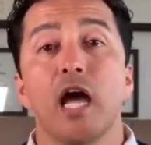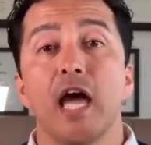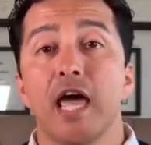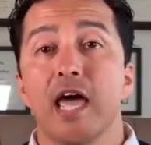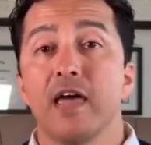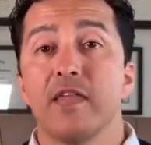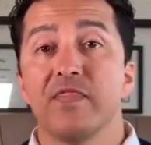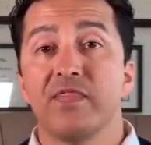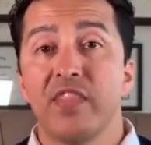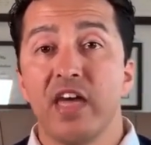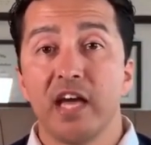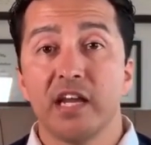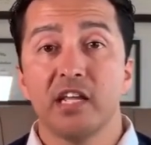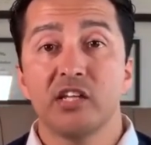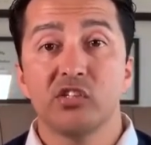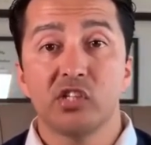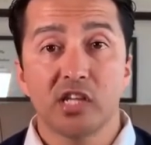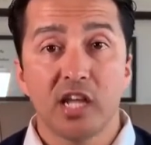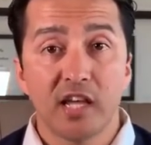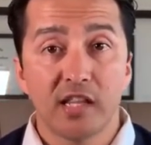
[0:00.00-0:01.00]
and
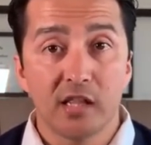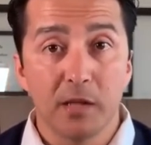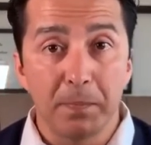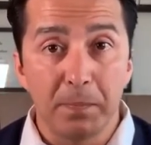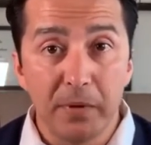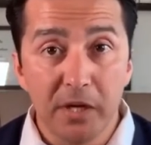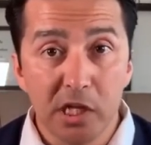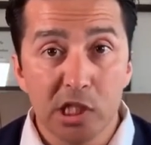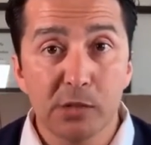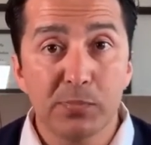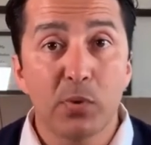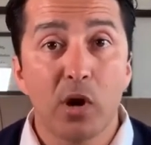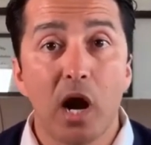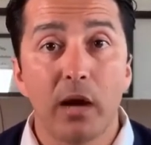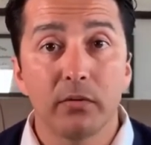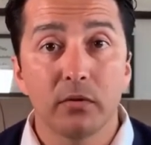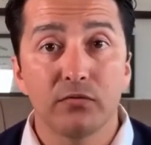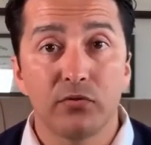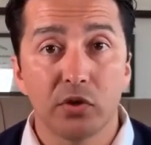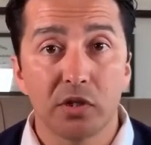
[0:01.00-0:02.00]
that is the biggest
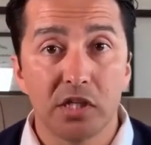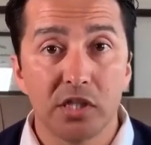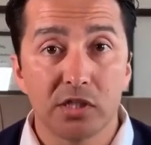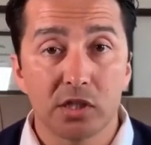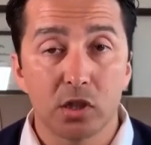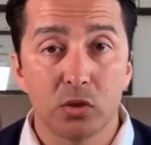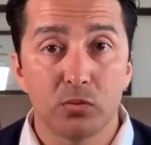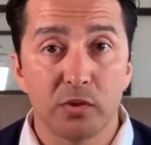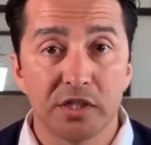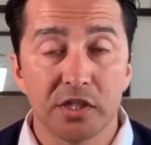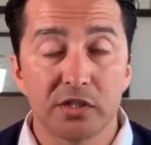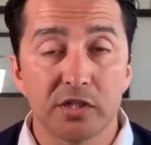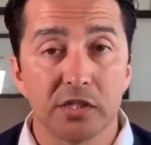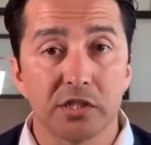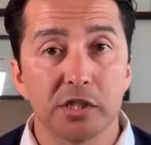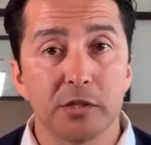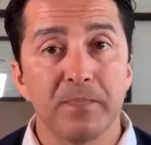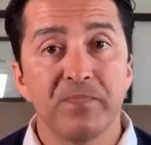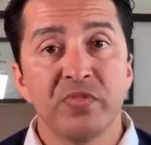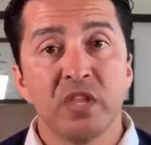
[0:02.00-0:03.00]
problem for insulin
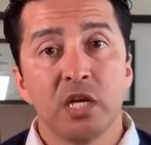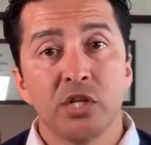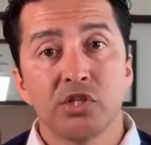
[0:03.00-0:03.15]
resistance.